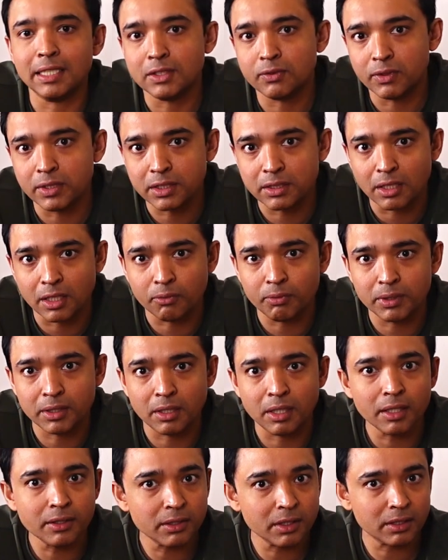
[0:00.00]
as well start with
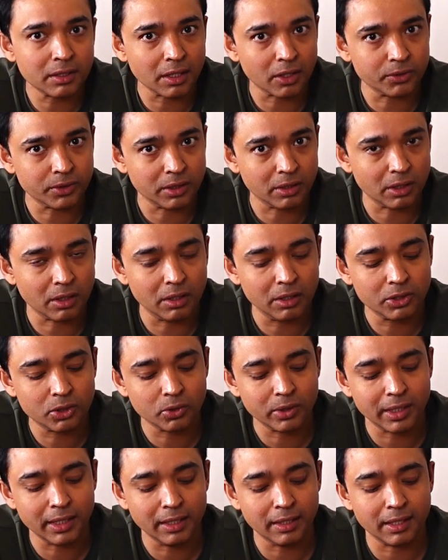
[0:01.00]
$100,000
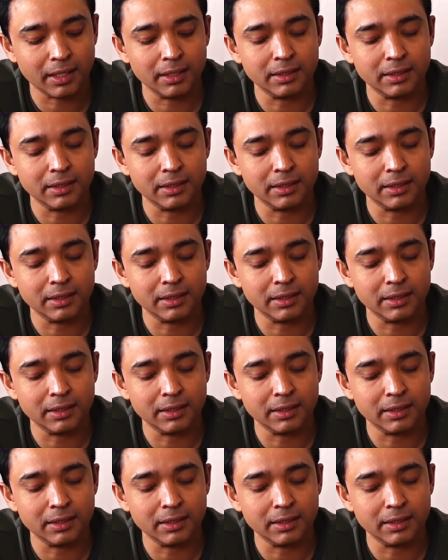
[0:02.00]
so that it